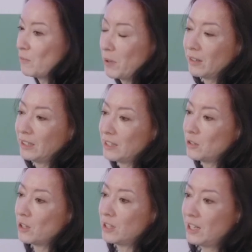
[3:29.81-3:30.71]
Apparently, it's
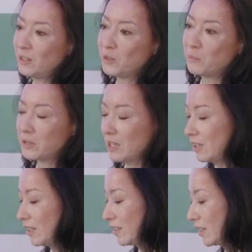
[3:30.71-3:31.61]
not
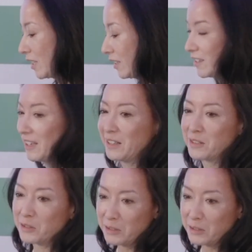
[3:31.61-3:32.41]
92%; it's 96%,